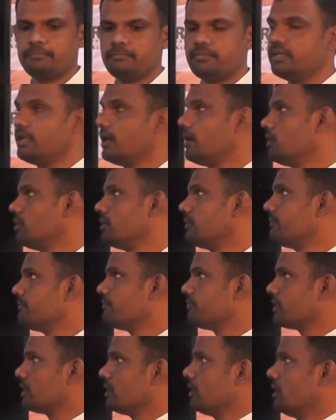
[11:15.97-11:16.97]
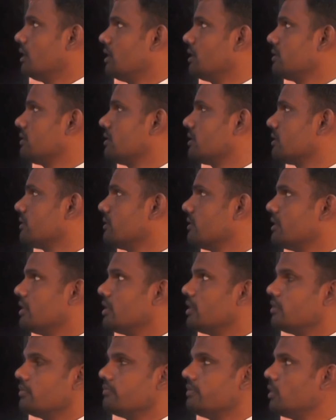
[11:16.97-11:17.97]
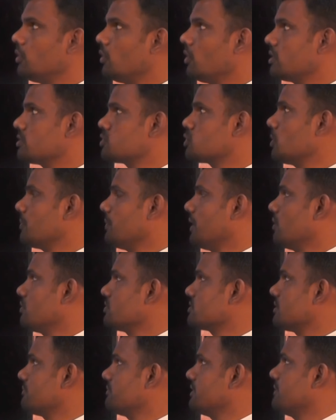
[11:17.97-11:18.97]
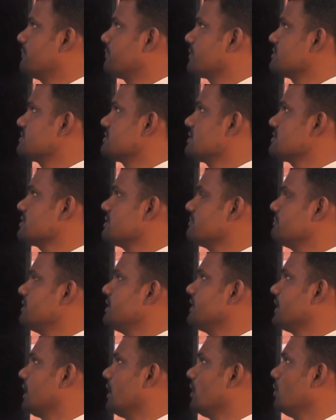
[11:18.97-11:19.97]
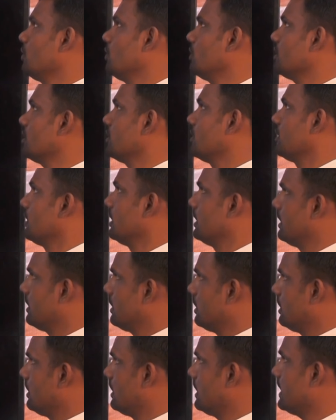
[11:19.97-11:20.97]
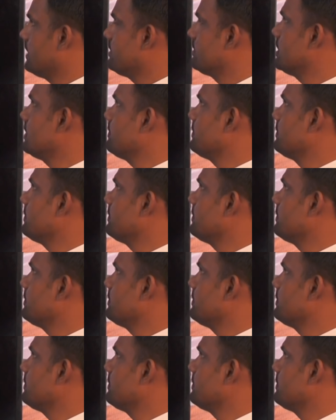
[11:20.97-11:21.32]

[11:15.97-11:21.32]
Now another, we also found some differences in beta over a lengthy